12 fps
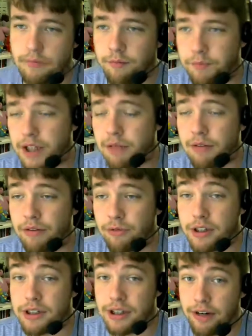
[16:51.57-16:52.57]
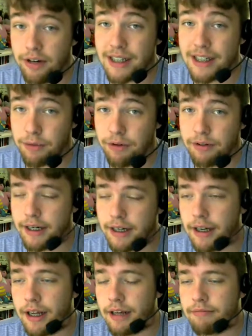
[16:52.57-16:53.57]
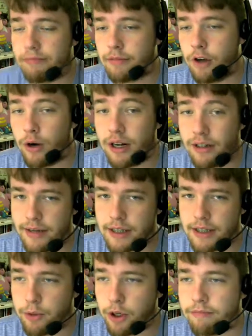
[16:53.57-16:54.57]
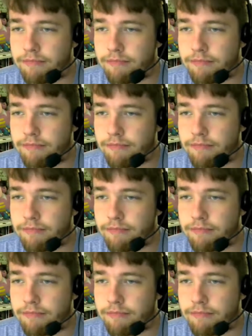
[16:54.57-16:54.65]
Apparently my friend Sierra has a birthday today, according to Facebook.